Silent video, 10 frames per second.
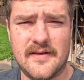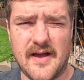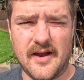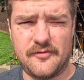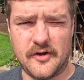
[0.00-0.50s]

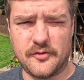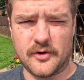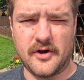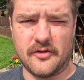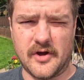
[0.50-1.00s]
right, fast
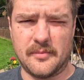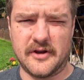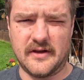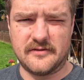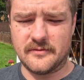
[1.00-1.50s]
forward another couple
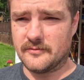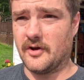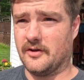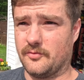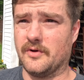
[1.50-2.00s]
days.
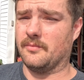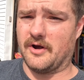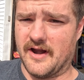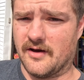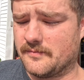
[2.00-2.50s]
Sorry, it's really
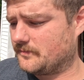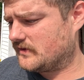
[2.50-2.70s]
bright out.